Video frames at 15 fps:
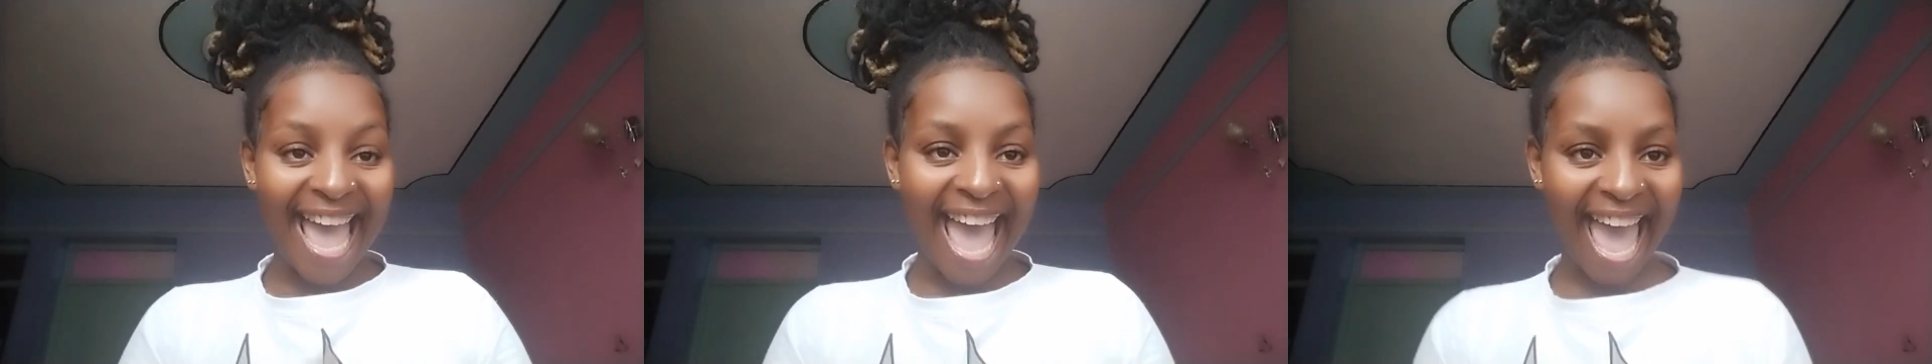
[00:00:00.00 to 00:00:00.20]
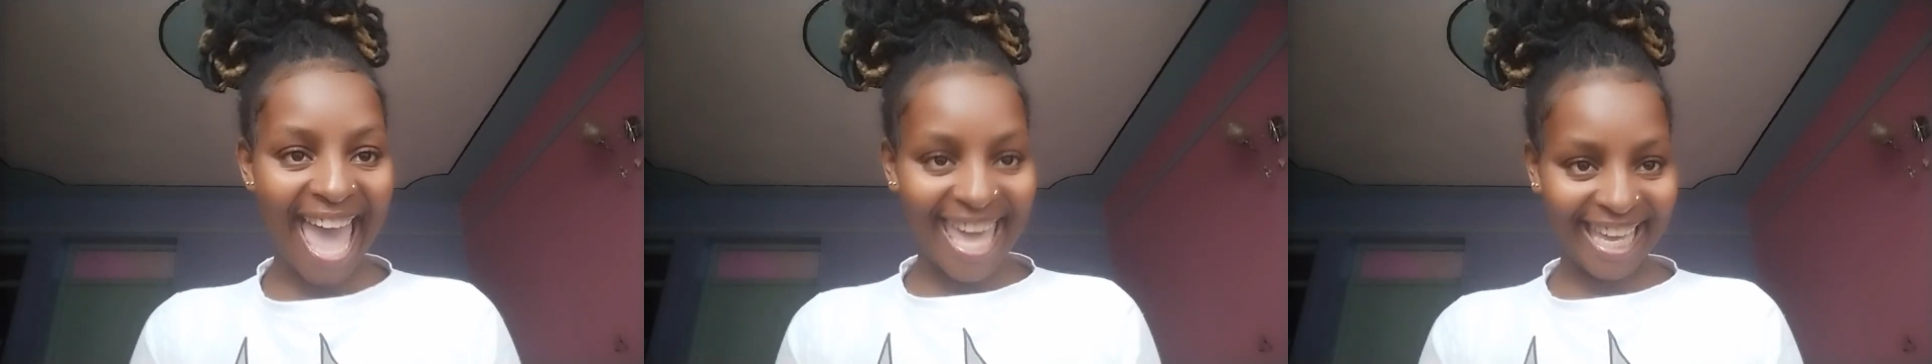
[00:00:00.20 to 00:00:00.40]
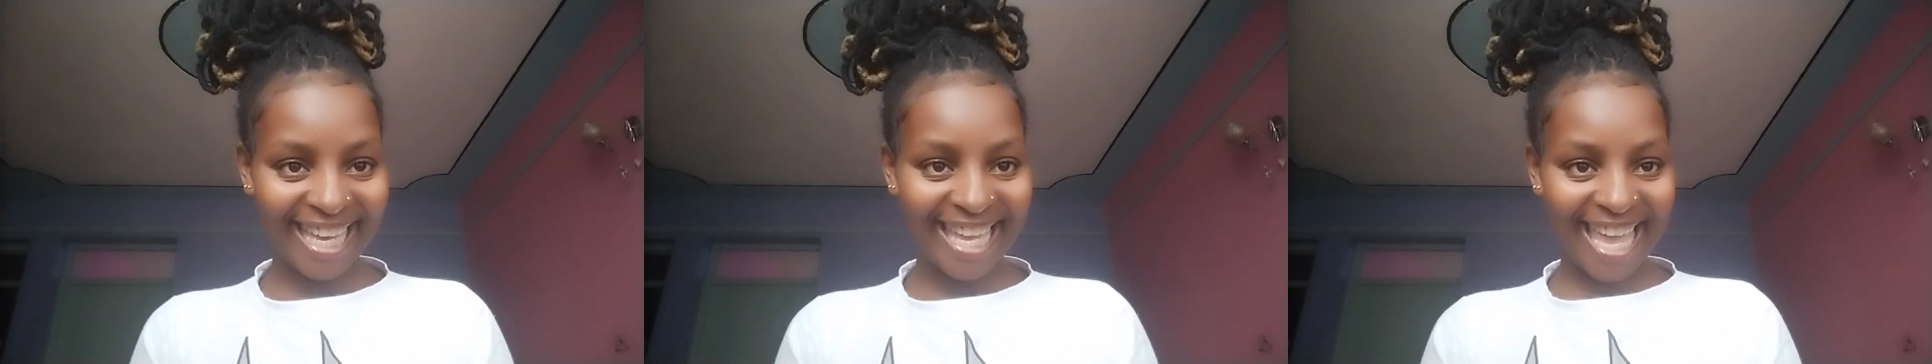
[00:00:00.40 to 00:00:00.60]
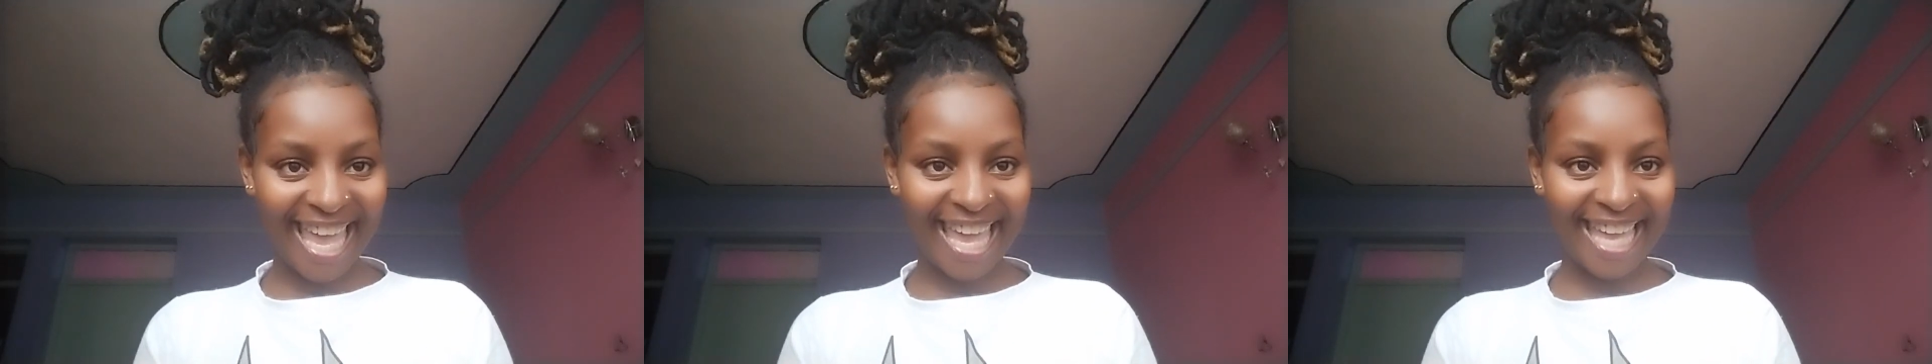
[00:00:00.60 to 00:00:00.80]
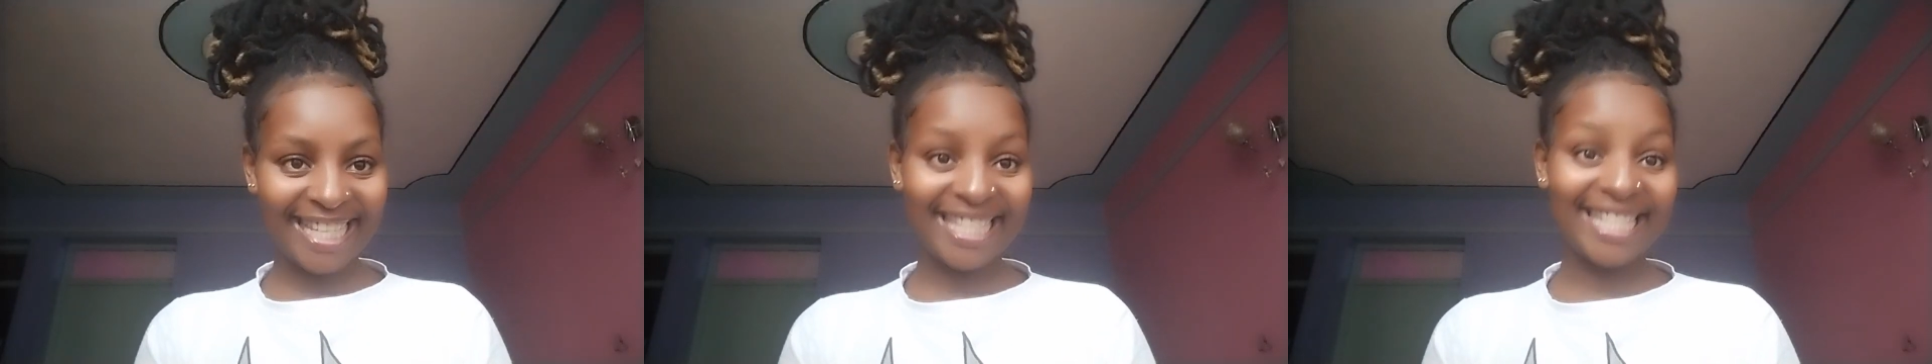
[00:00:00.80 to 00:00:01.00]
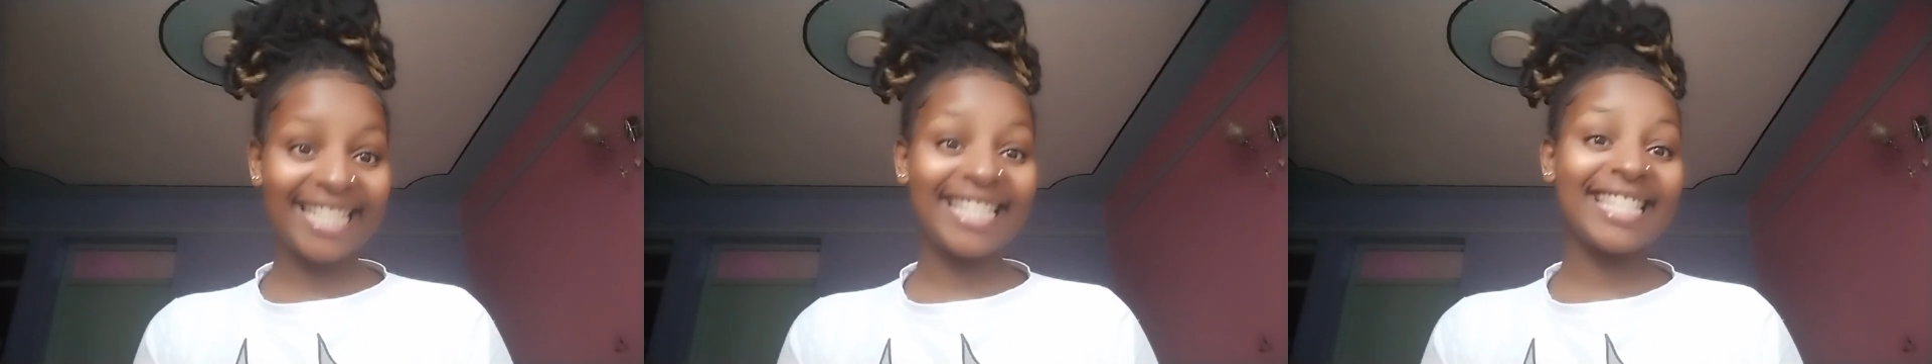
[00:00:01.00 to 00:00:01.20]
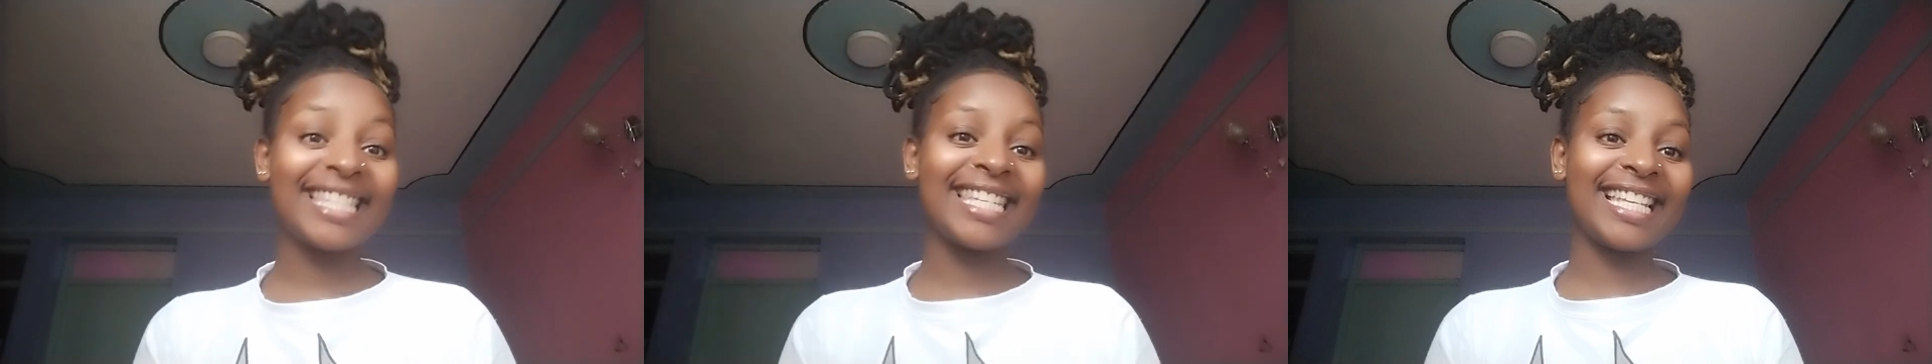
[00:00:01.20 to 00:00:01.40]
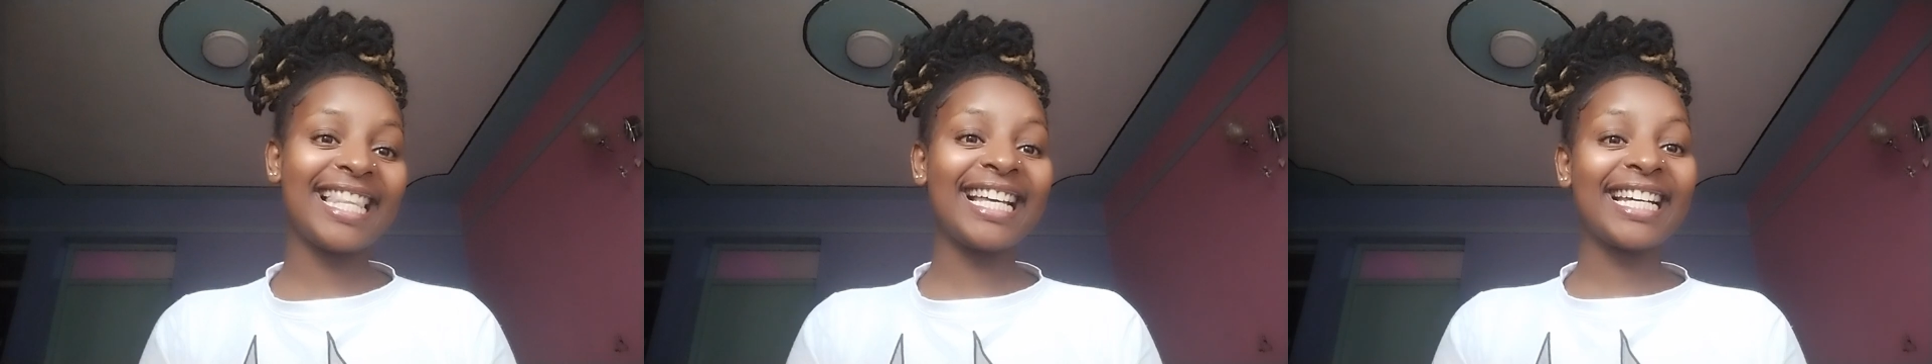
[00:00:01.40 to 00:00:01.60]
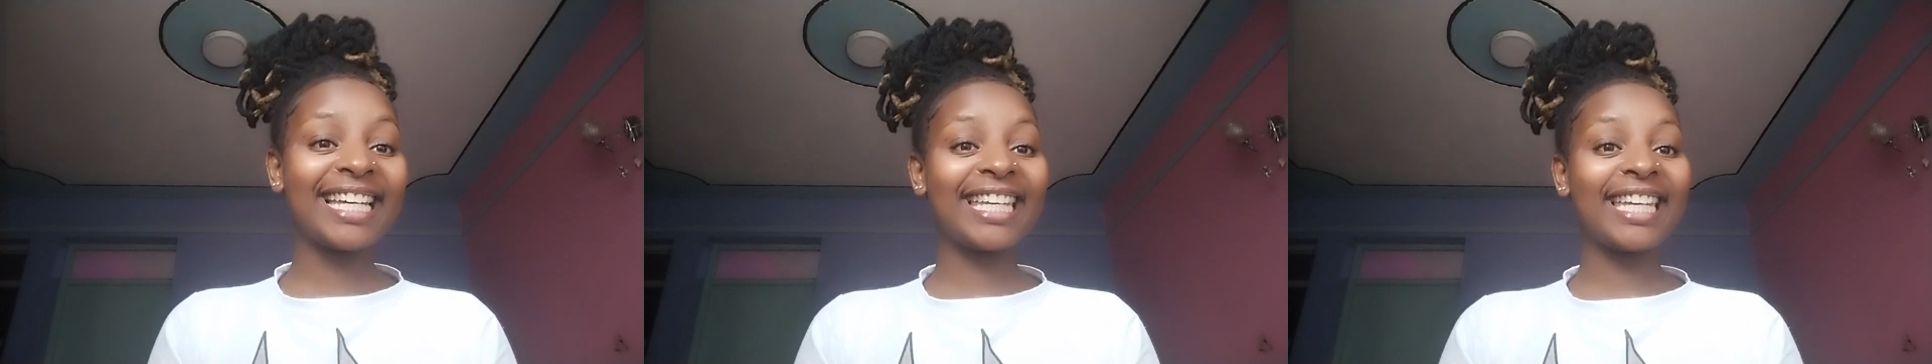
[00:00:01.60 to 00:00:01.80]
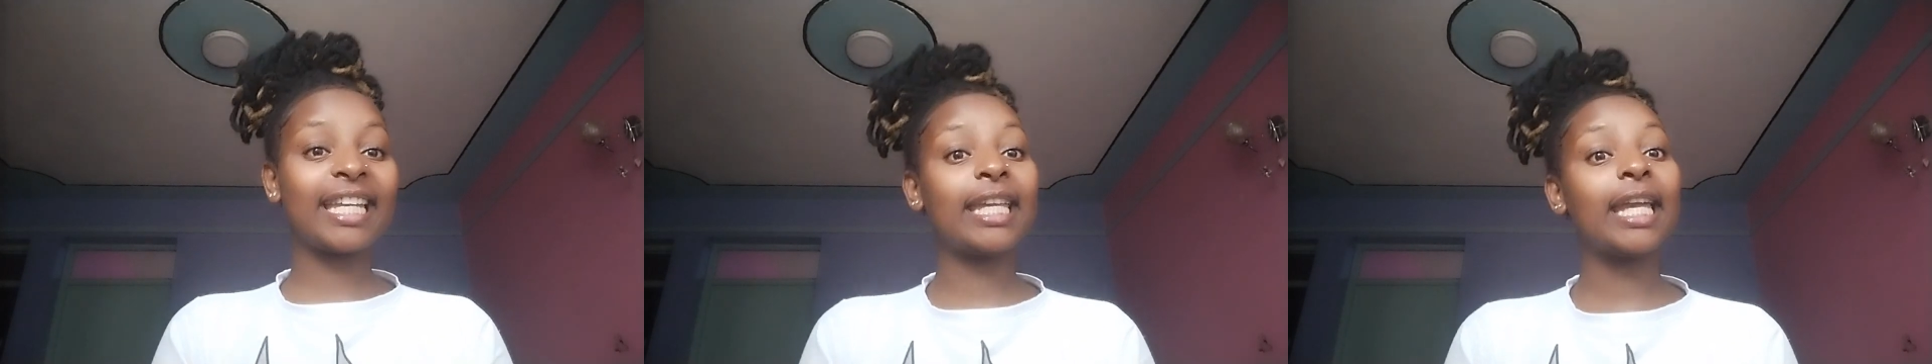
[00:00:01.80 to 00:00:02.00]
Hi guys, it's Stella
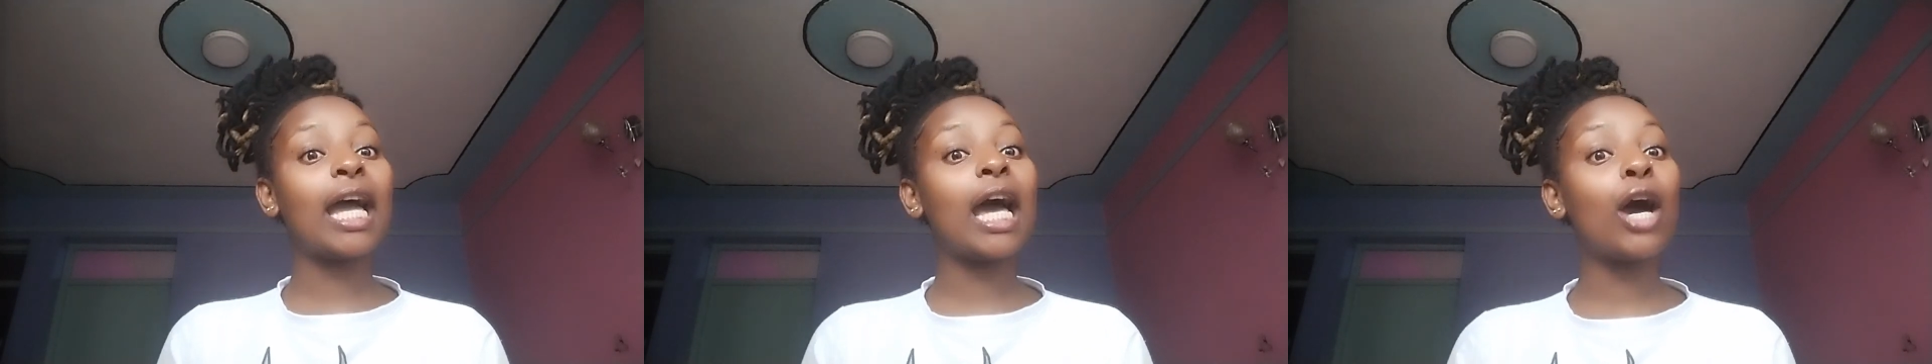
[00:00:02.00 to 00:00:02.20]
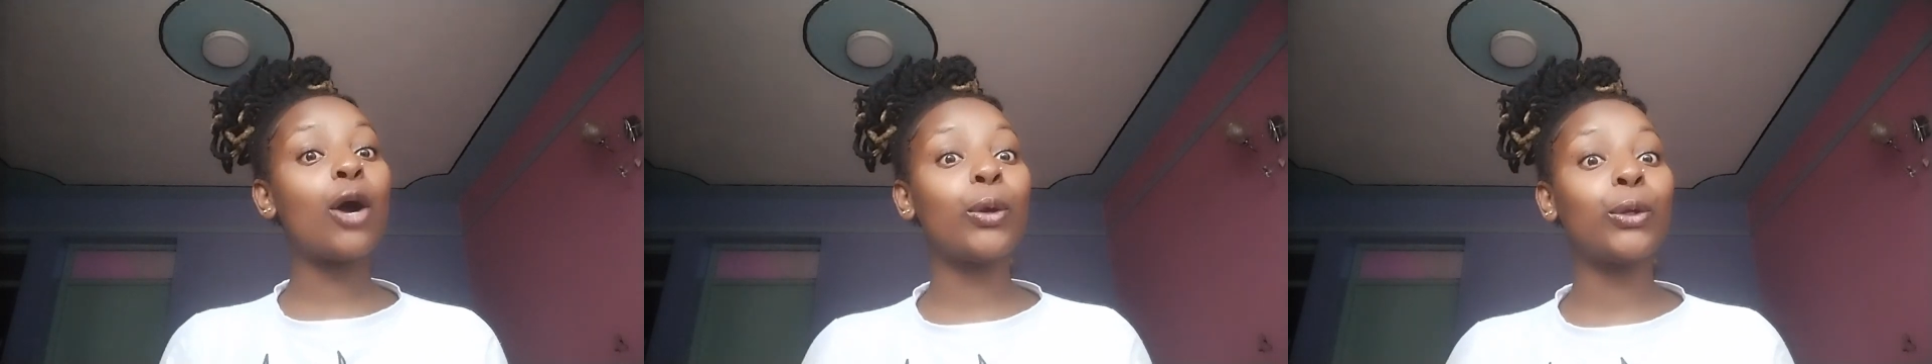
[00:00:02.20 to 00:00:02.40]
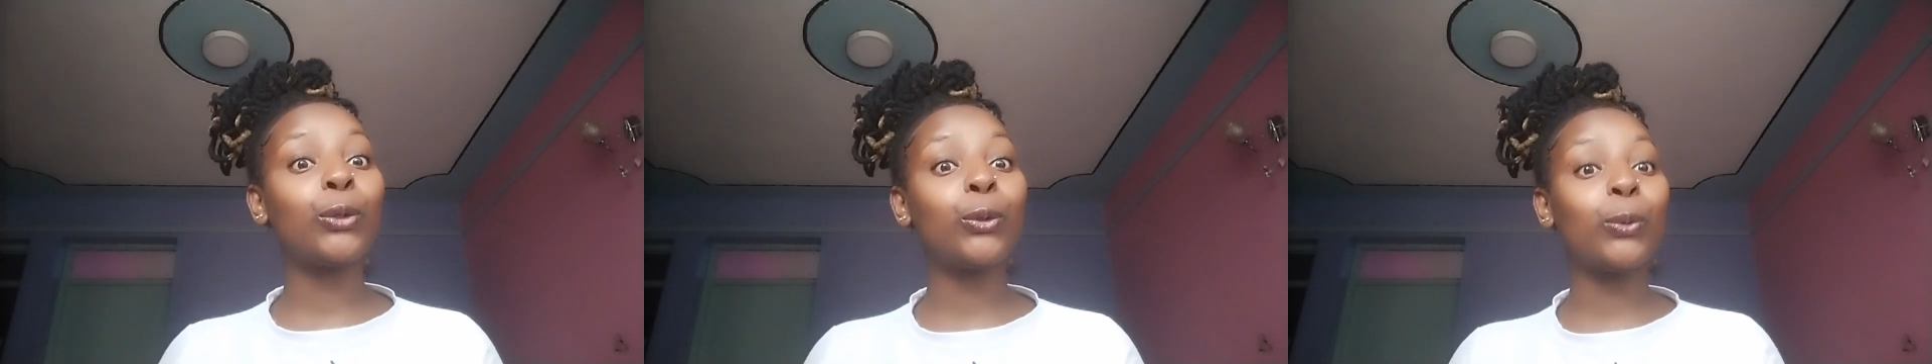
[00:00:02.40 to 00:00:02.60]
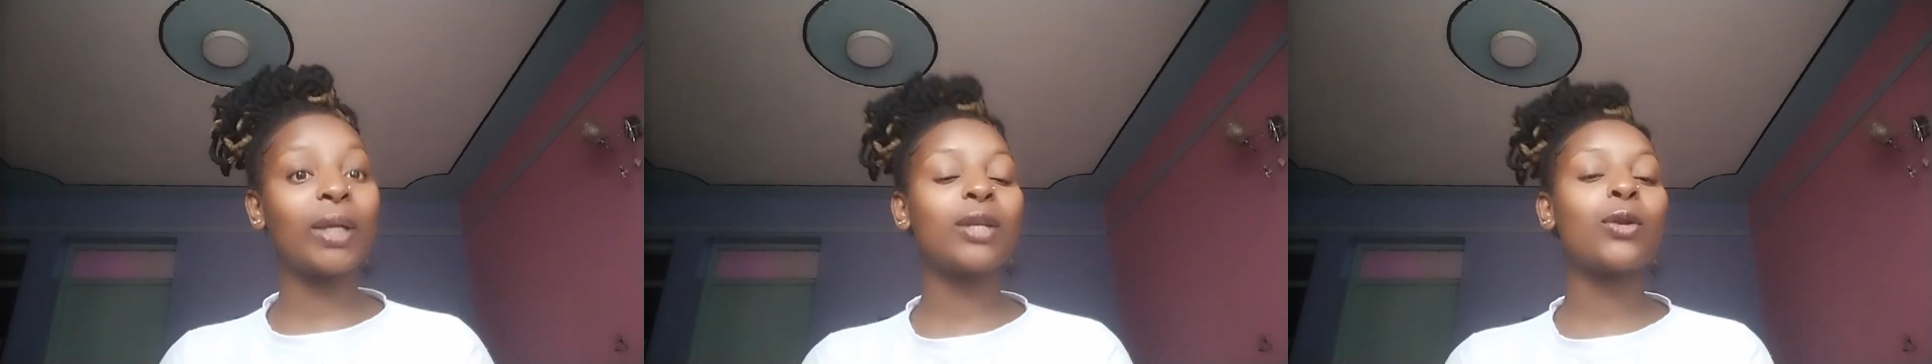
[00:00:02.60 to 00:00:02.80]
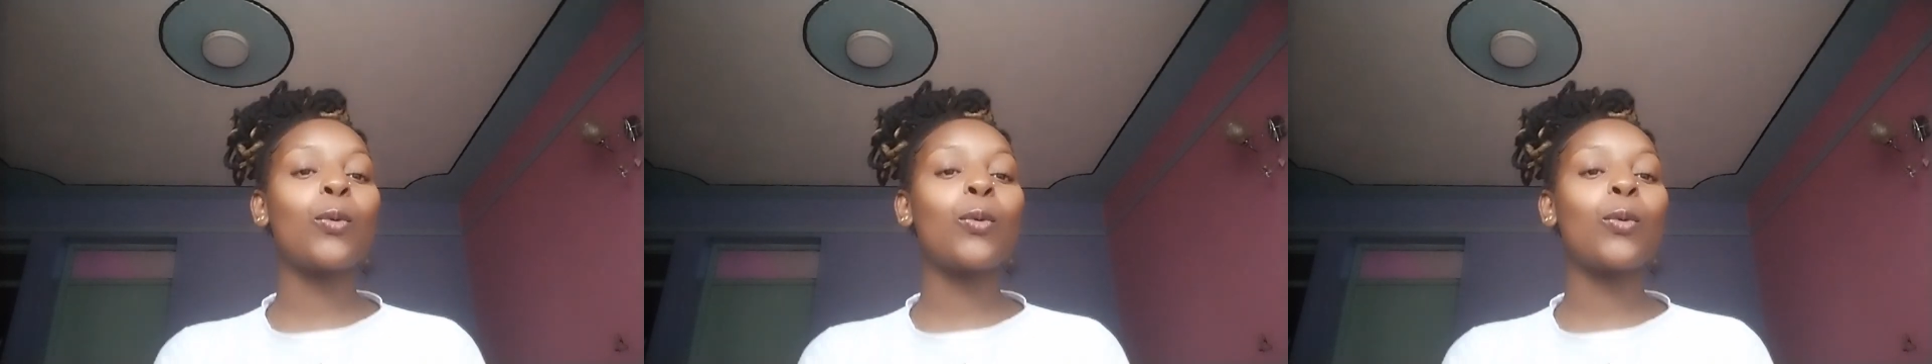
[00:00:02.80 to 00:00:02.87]
Kageni. How are you doing?